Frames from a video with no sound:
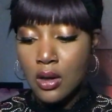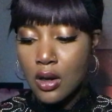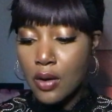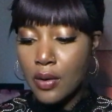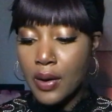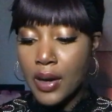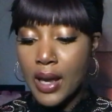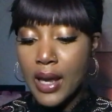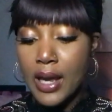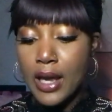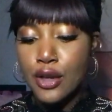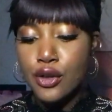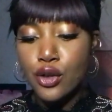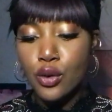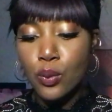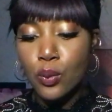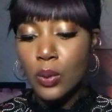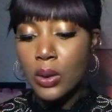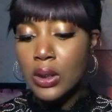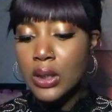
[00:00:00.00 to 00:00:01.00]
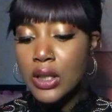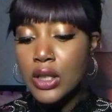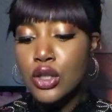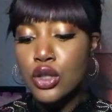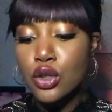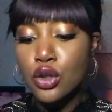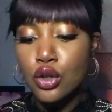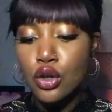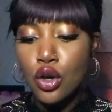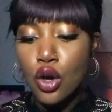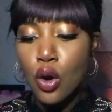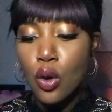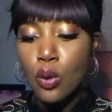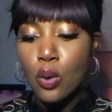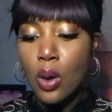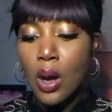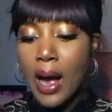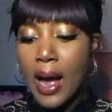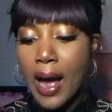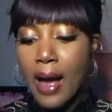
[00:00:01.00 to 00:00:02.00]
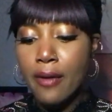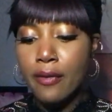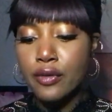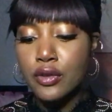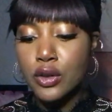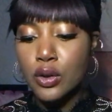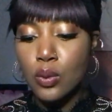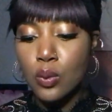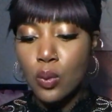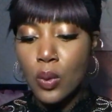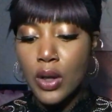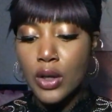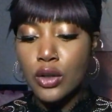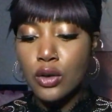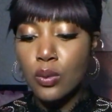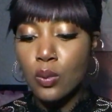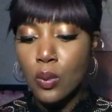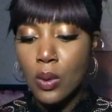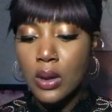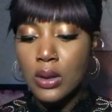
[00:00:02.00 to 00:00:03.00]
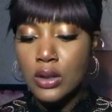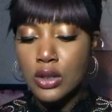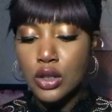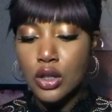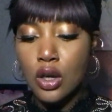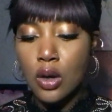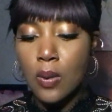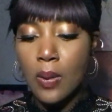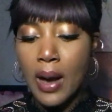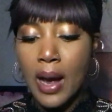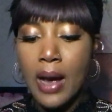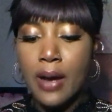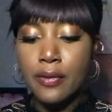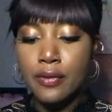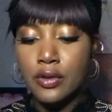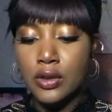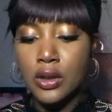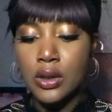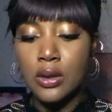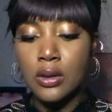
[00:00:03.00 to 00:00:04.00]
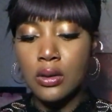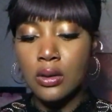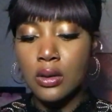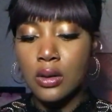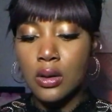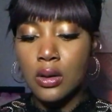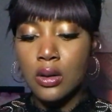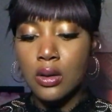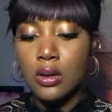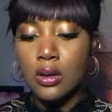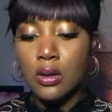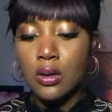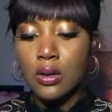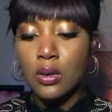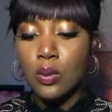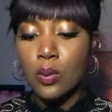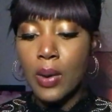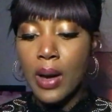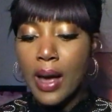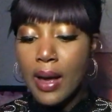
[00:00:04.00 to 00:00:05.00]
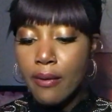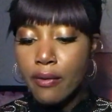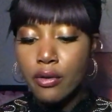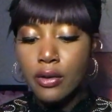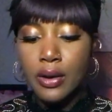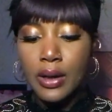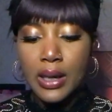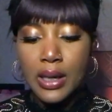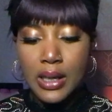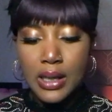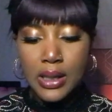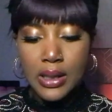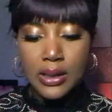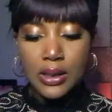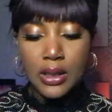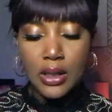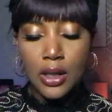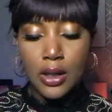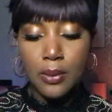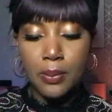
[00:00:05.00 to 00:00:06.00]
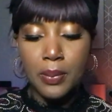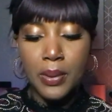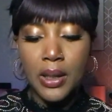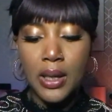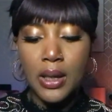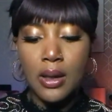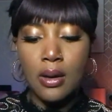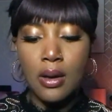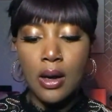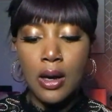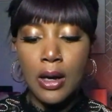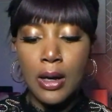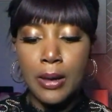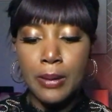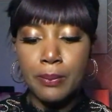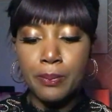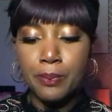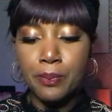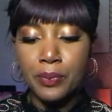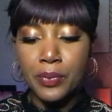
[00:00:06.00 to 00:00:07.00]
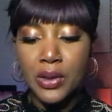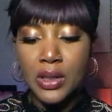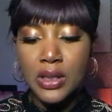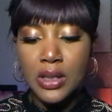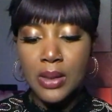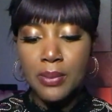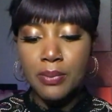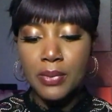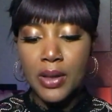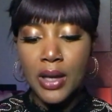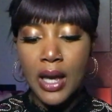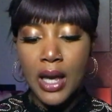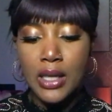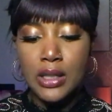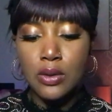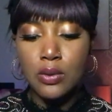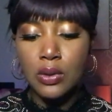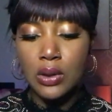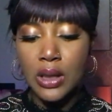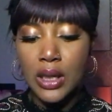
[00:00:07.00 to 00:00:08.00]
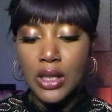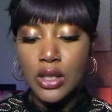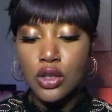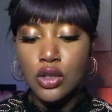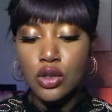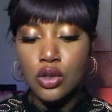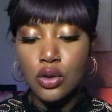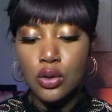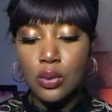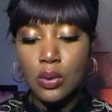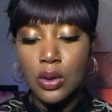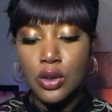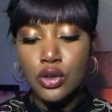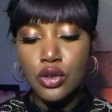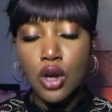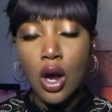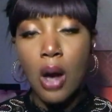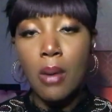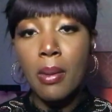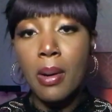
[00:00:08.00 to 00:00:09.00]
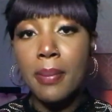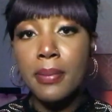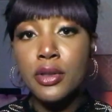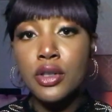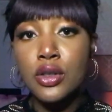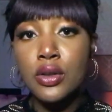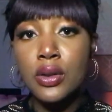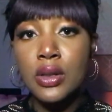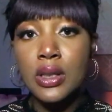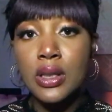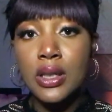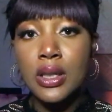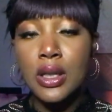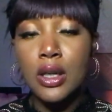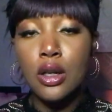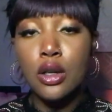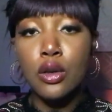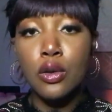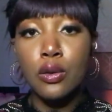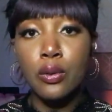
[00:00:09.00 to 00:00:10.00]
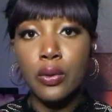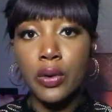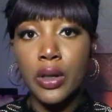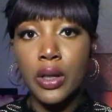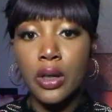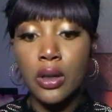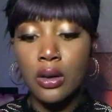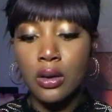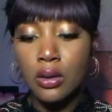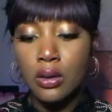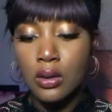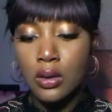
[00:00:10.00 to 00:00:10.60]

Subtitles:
Okay? And you're willing to go after what you want to go after. Whatever it is, it could be something as it relates to a job opportunity, a career,